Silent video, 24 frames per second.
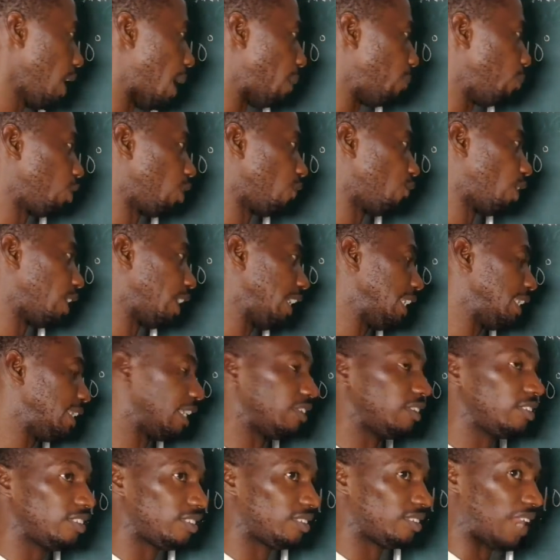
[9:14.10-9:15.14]
I'm looking for an
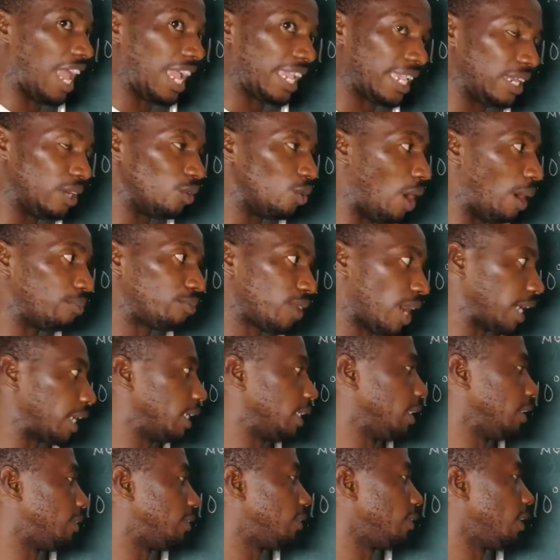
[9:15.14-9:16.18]
index. This is tracking, I'm
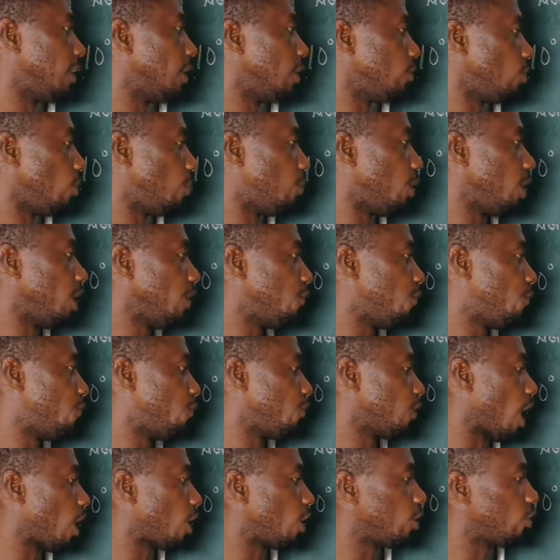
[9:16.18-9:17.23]
tracking it. So, but if
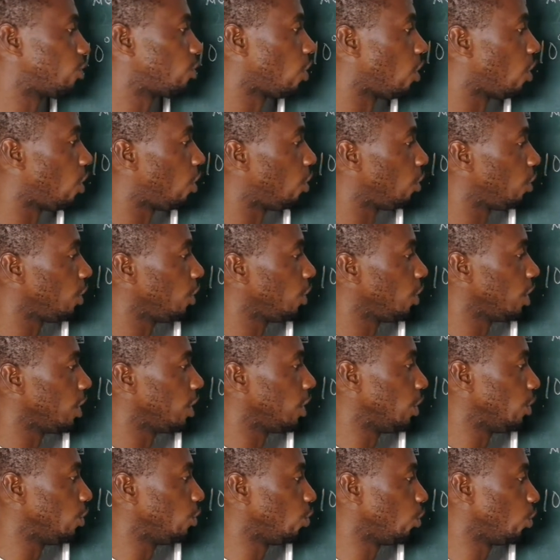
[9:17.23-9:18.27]
calculator,
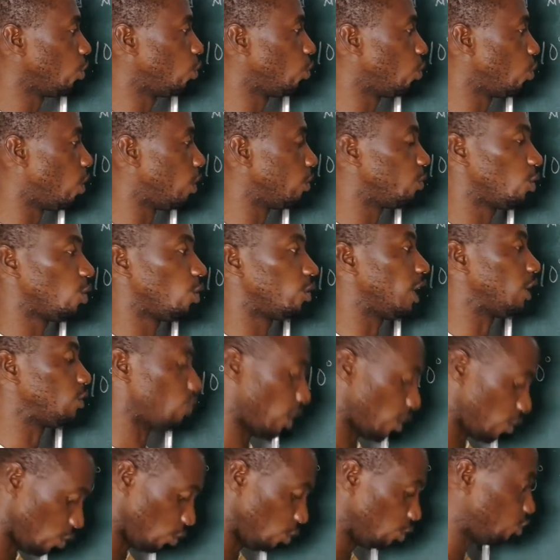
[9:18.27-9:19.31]
you wouldn't want, because that's
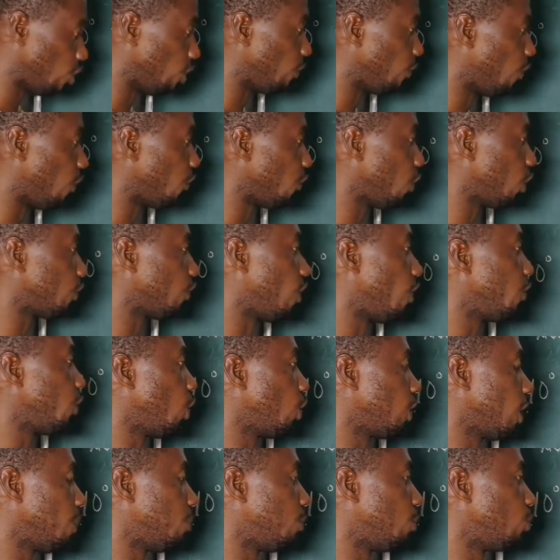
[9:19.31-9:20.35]
why you use your
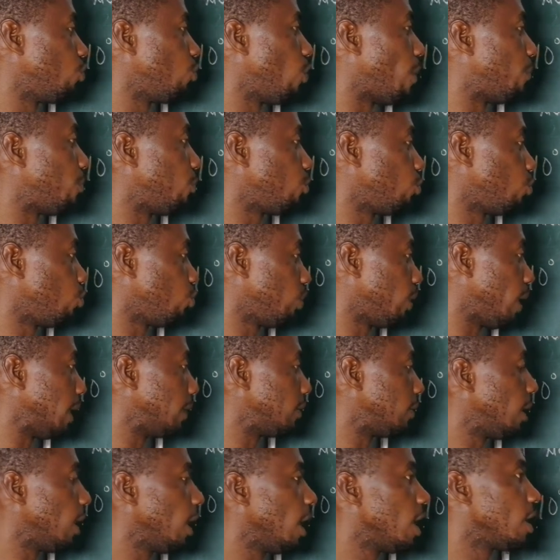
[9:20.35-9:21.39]
four-figure table to do
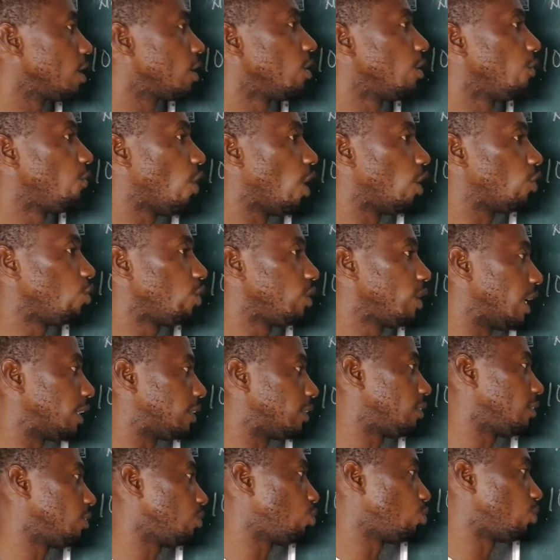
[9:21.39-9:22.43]
that. If you are doing
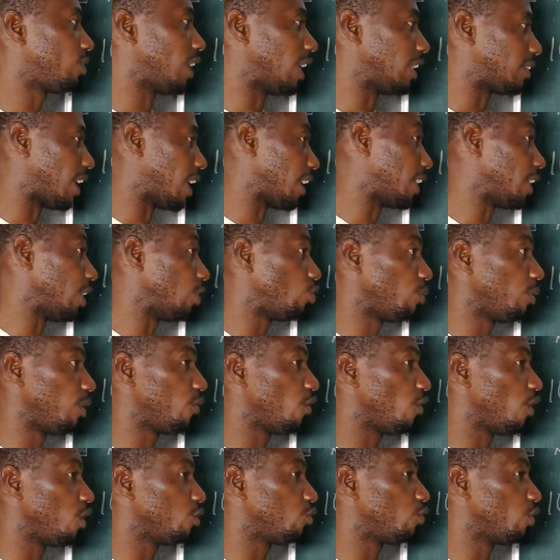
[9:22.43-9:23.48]
that to start tracking, it will be
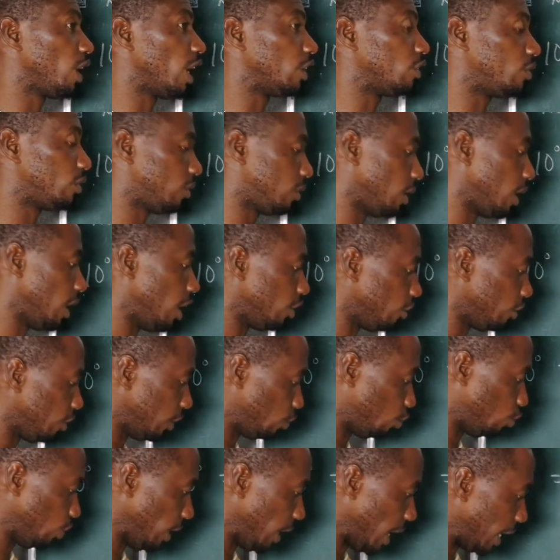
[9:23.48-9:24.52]
difficult for you to get
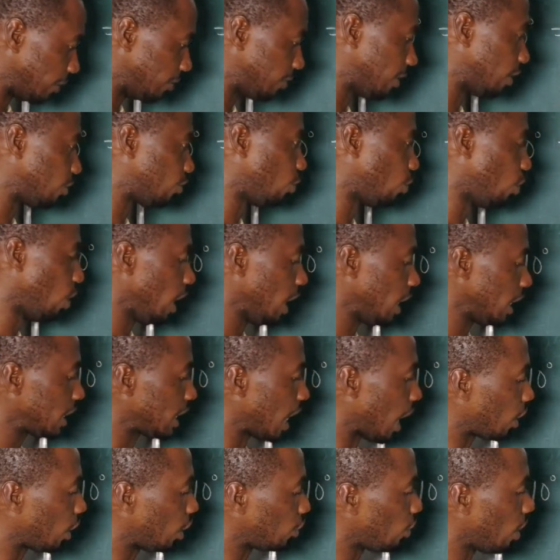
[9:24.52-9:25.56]
to the answer. So
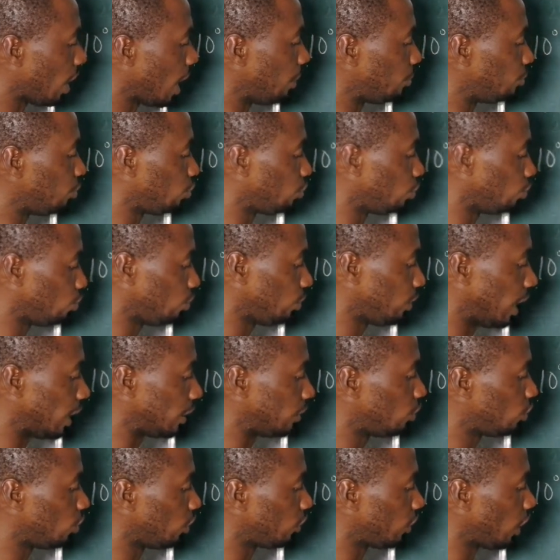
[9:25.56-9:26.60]
calculator helps you to do
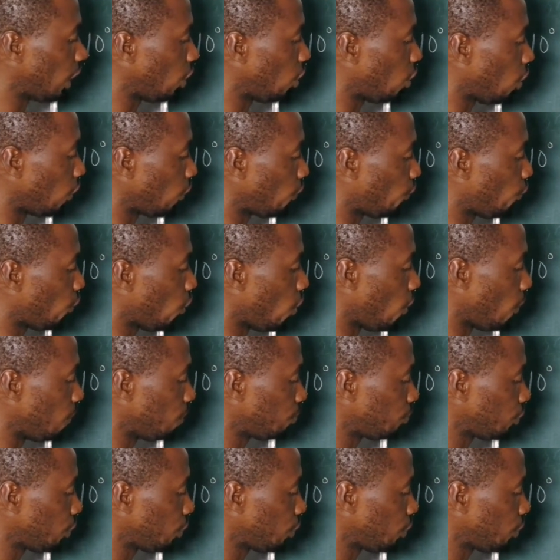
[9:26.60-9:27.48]
that. Just say log 4.